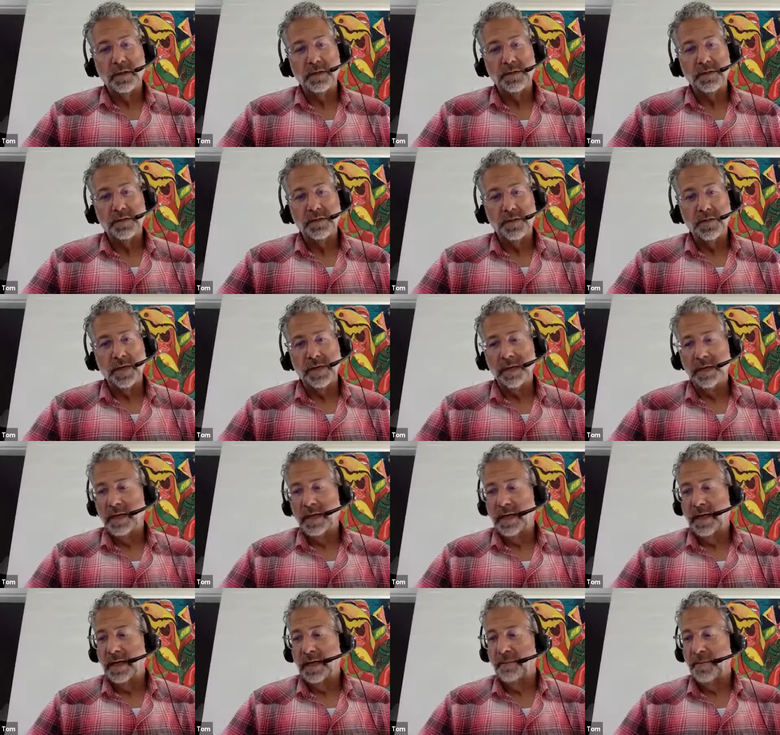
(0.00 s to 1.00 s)
during
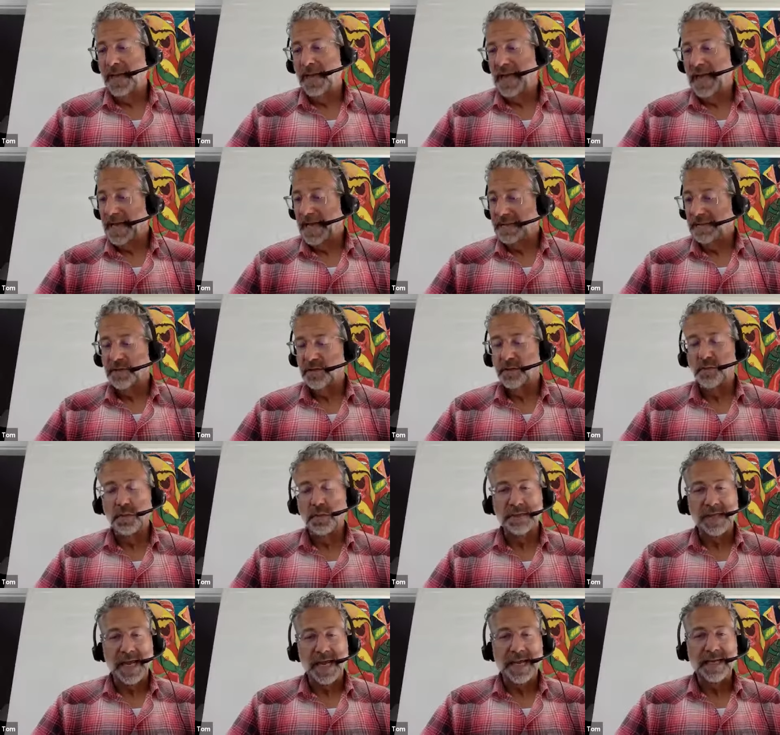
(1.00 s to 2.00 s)
uh, my high school
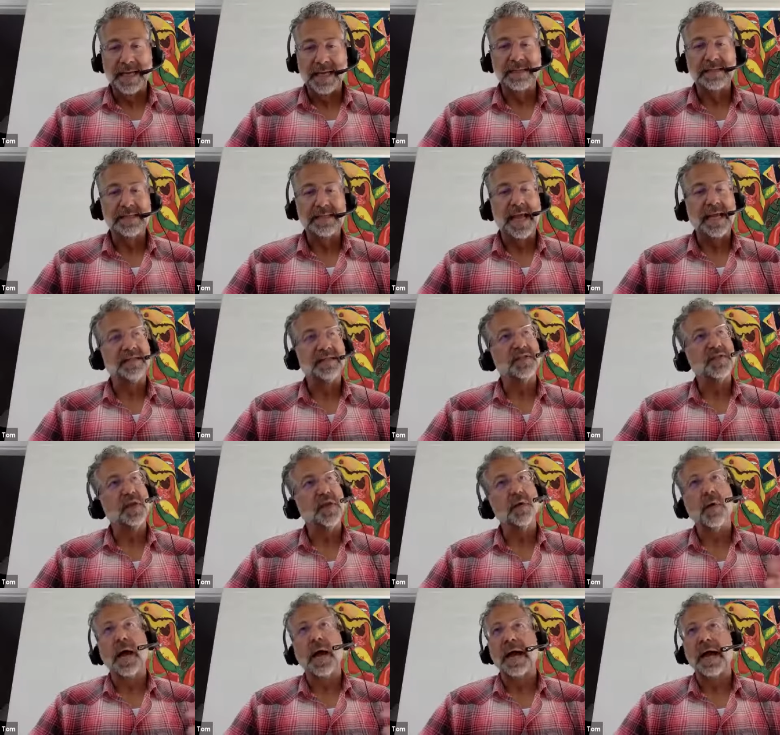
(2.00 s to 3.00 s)
days. And
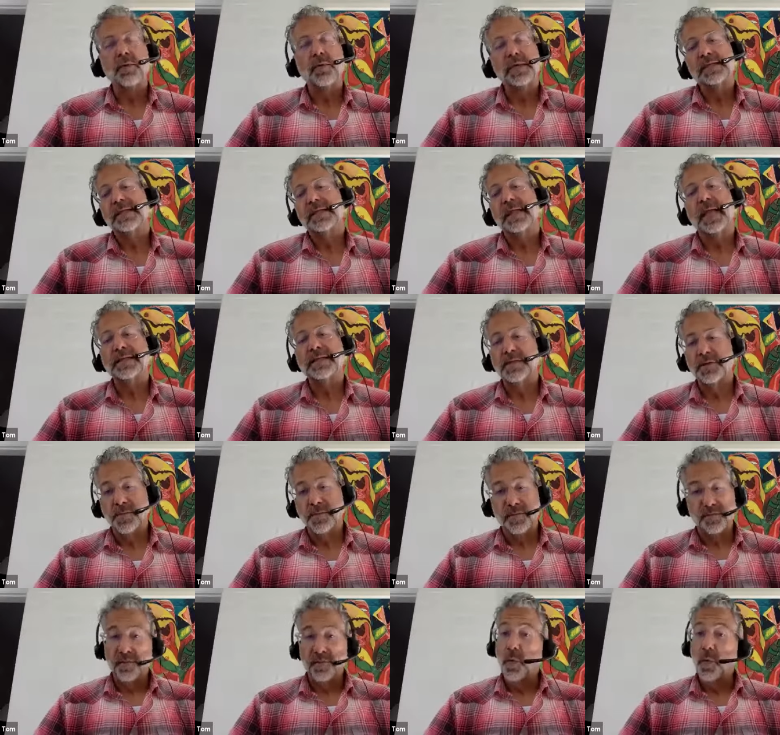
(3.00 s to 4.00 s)
so I always like to
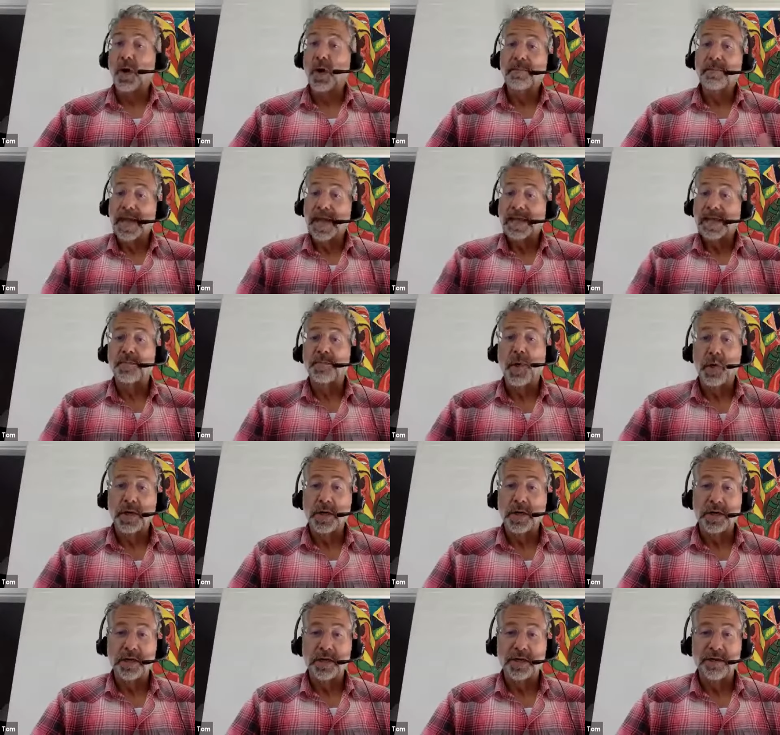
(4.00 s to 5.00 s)
perform as
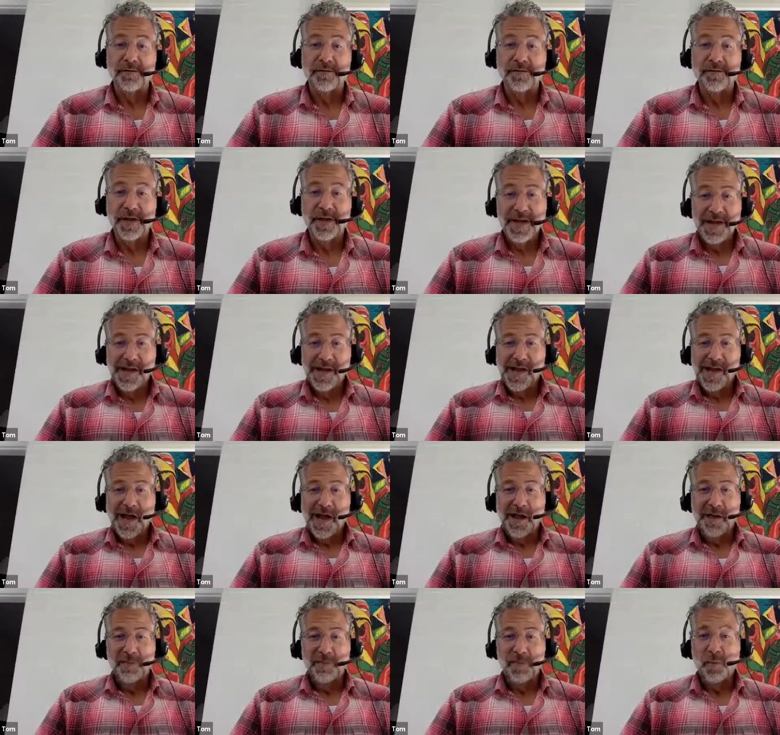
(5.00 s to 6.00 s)
part of
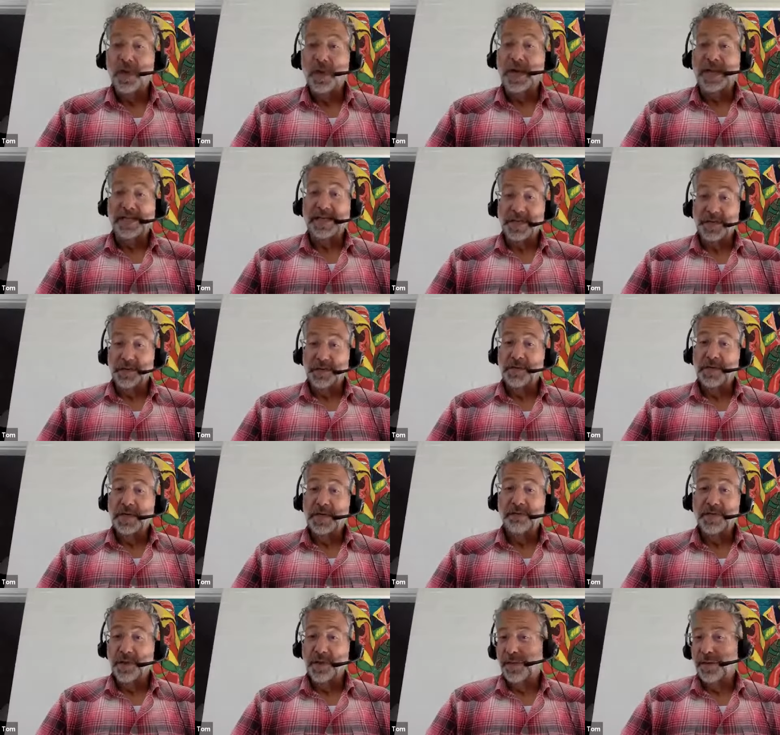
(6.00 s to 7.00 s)
um, what I do,
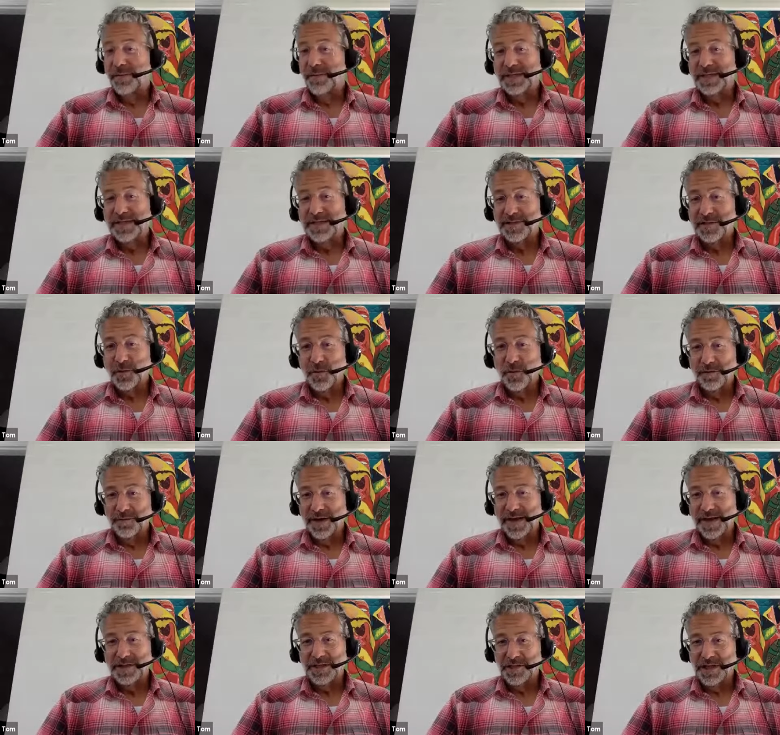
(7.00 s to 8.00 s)
even though I went to school
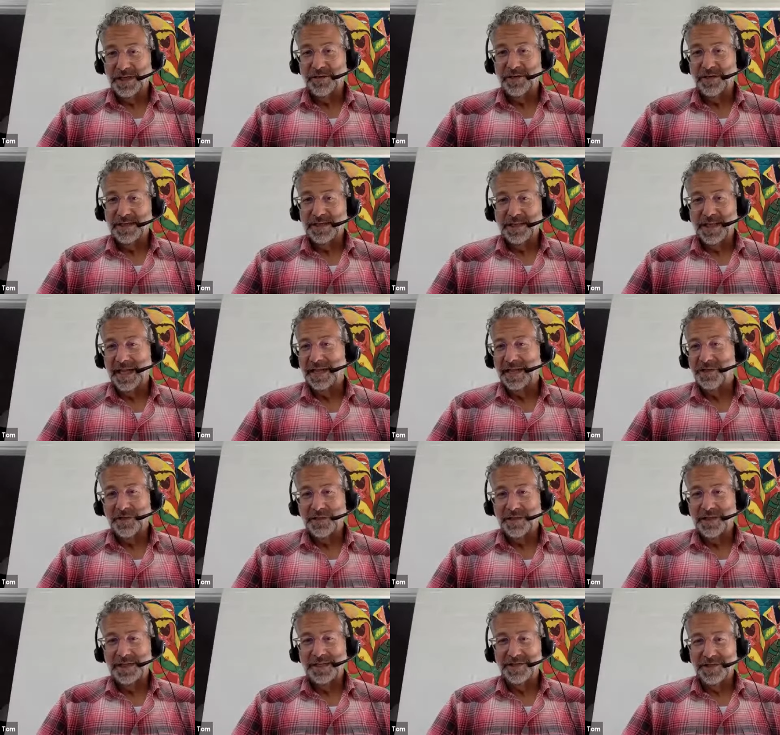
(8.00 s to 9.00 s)
for engineering,
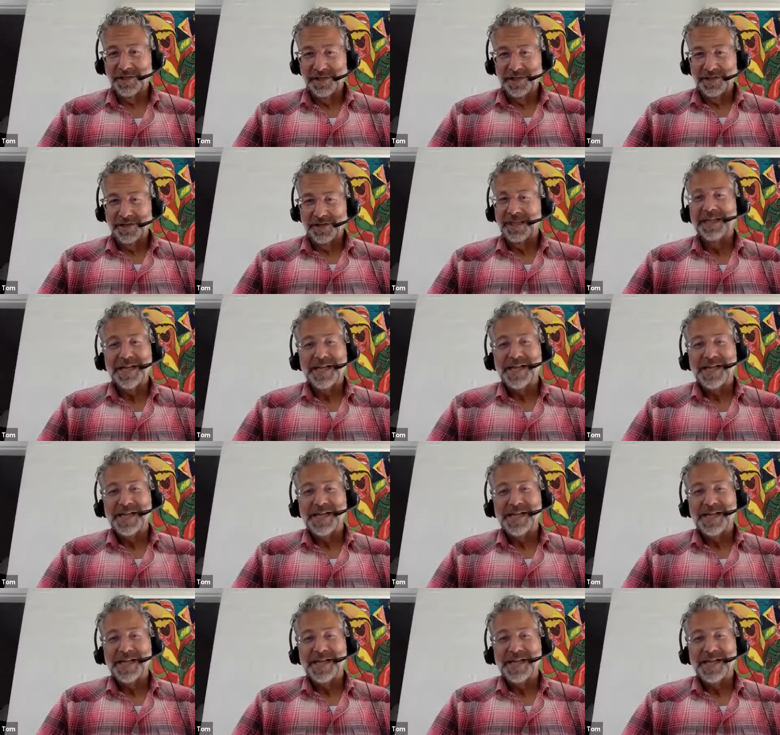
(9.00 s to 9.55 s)
electrical engineering,